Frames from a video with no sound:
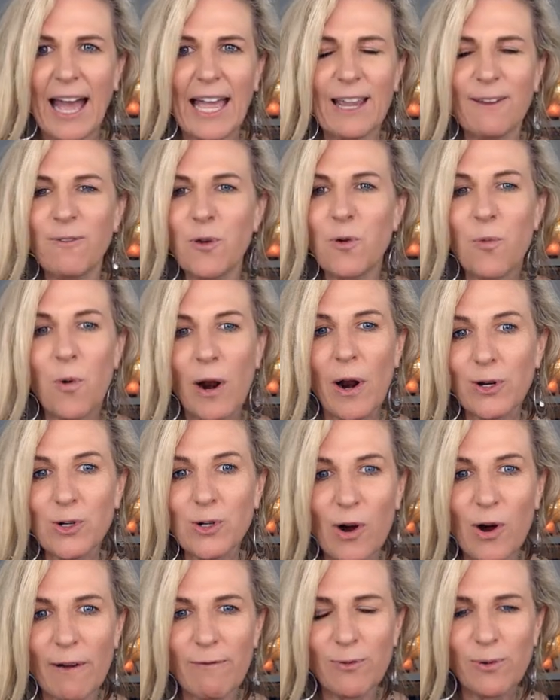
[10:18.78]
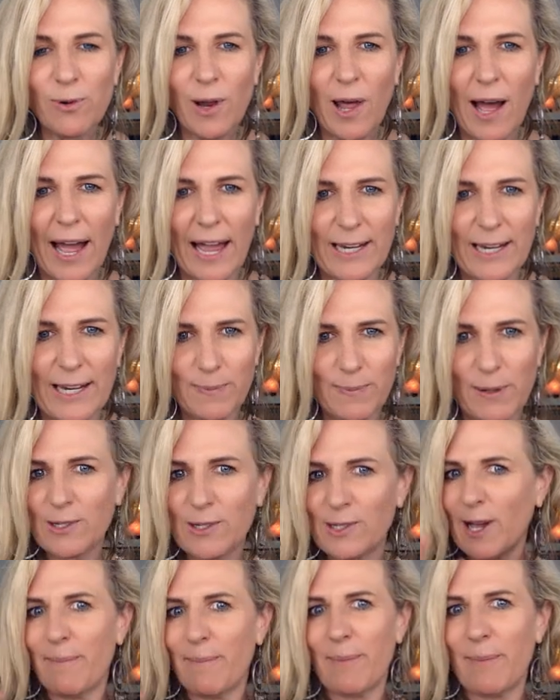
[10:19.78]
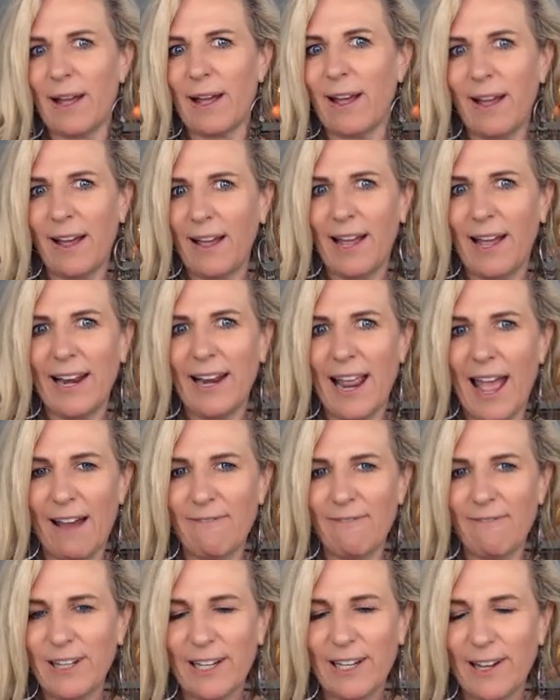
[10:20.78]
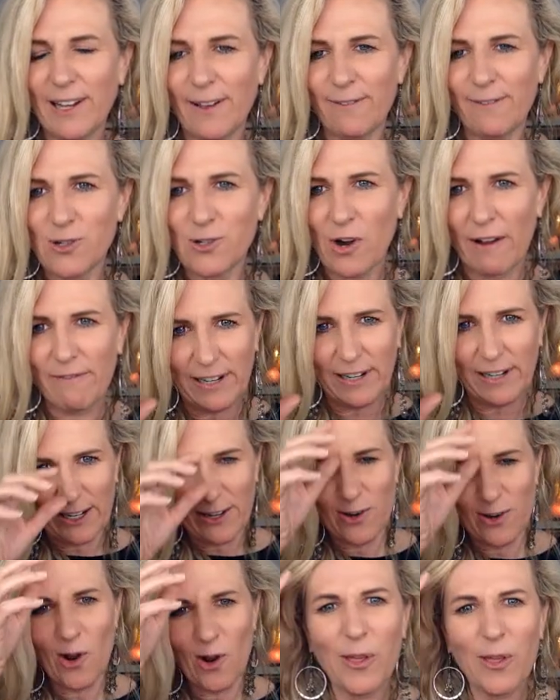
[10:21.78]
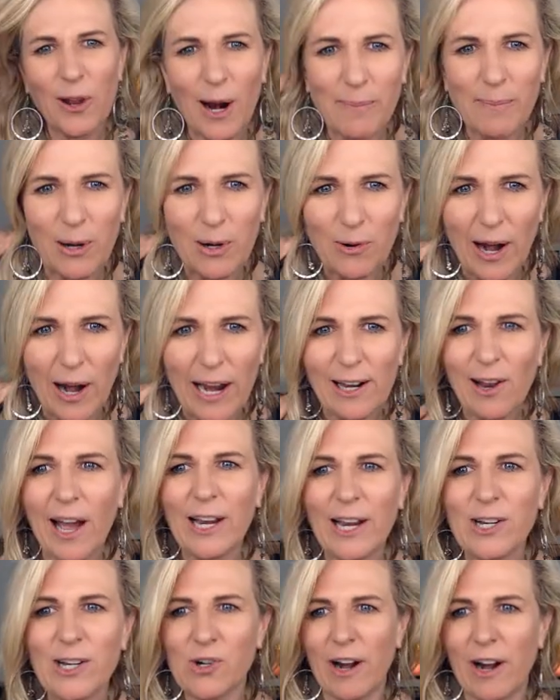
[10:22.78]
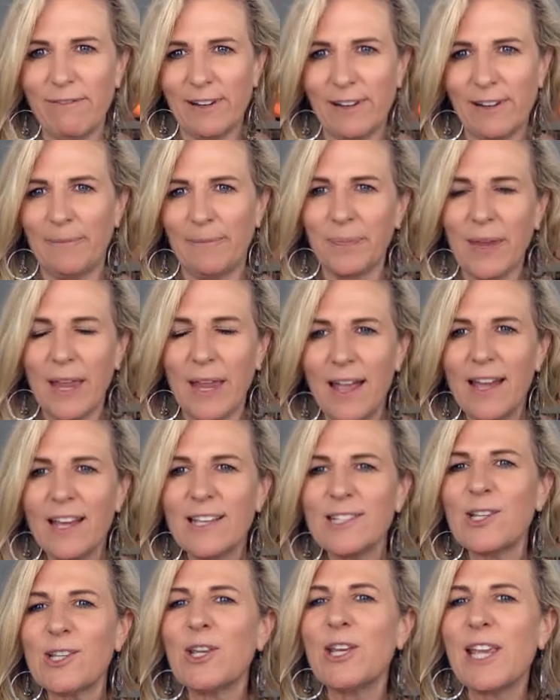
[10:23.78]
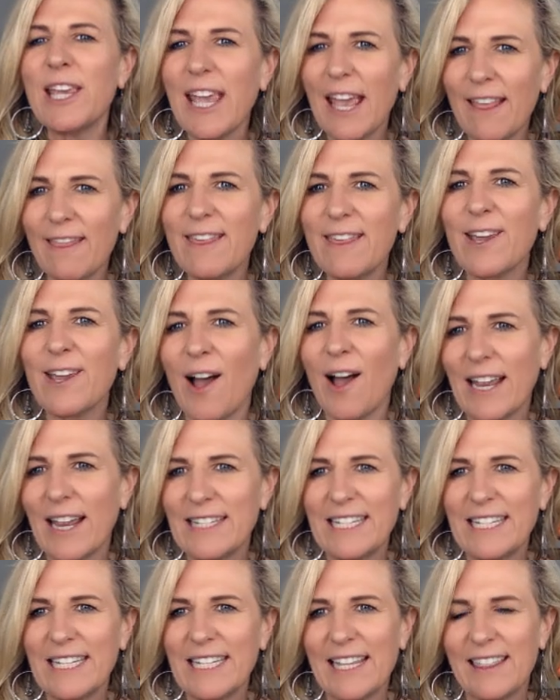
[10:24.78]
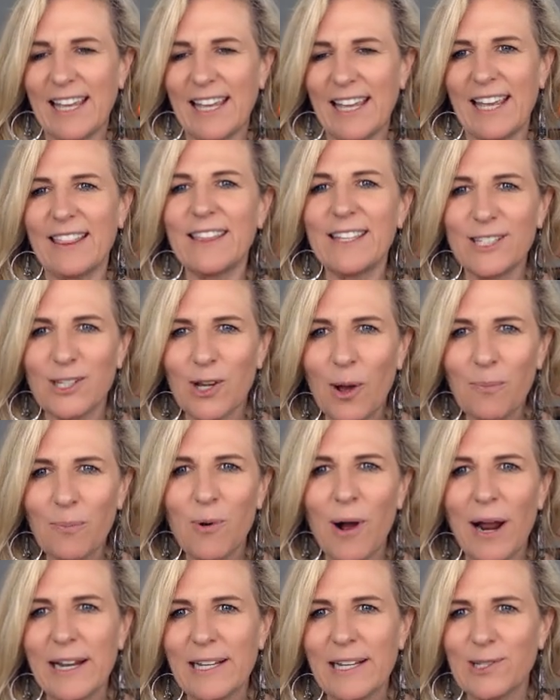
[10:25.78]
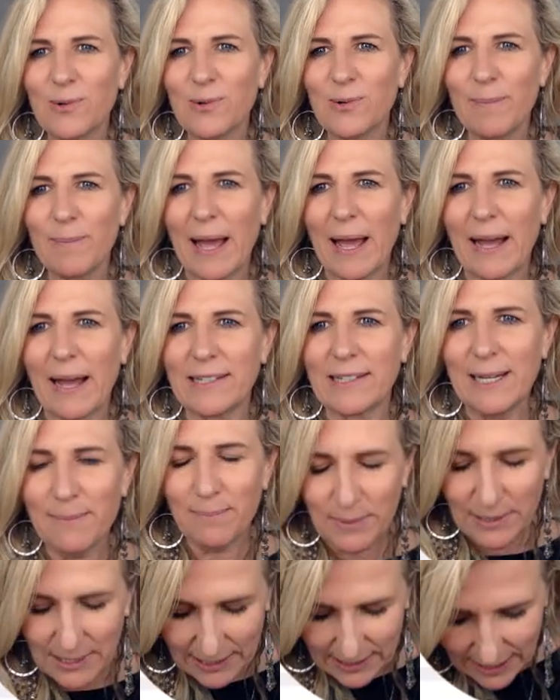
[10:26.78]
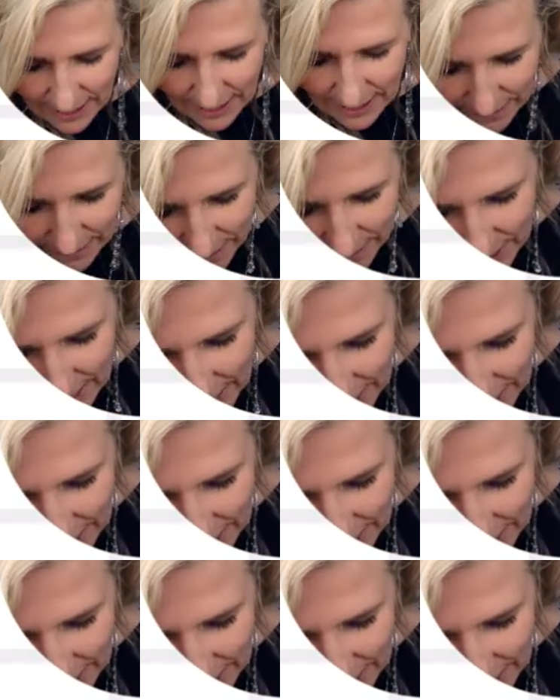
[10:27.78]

if you want to travel light, because I'm an advocate of traveling, not that I'm a great light traveler. So you get the idea there. The top one is all about tips. The